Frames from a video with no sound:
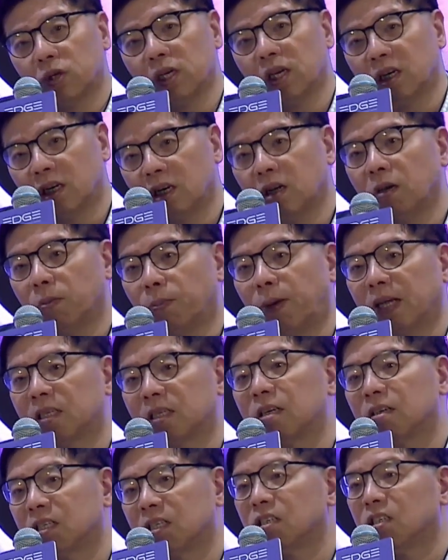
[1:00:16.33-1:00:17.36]
as well
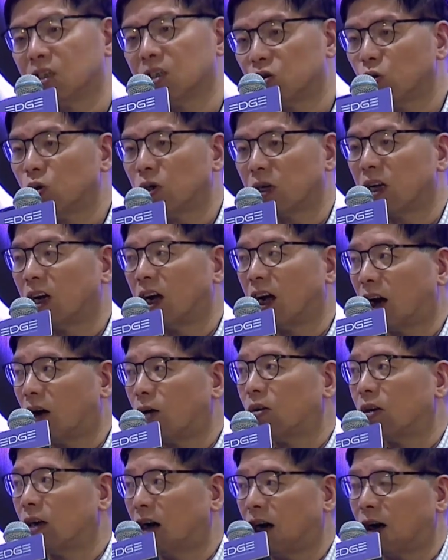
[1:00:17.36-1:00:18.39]
as
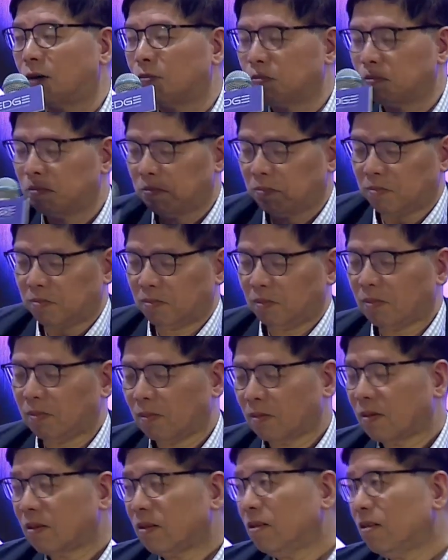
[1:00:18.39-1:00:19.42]
improving education,
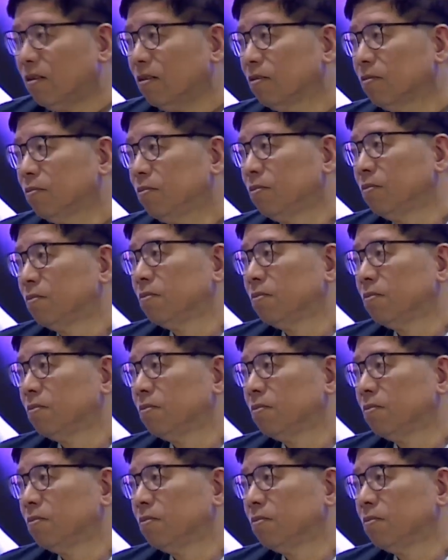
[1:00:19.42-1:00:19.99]
so